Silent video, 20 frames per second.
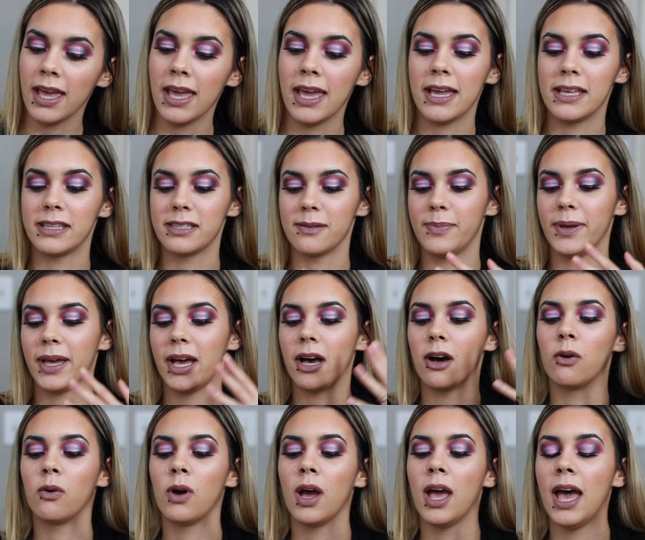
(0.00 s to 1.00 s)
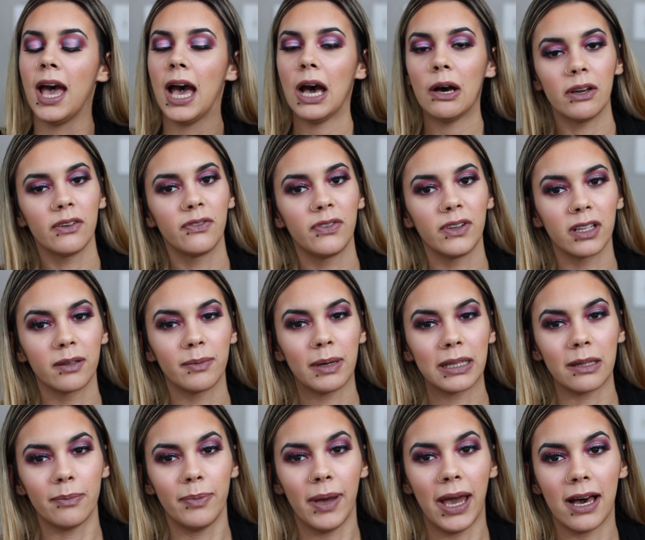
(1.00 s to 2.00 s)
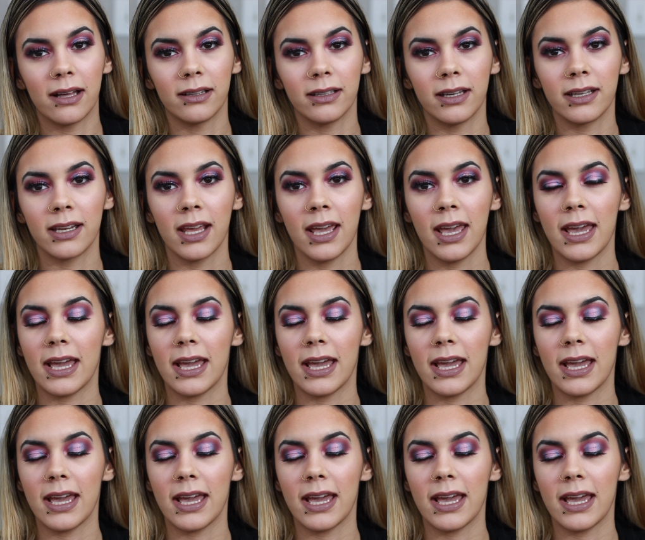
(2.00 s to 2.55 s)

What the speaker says: It's about how I feel about the palette.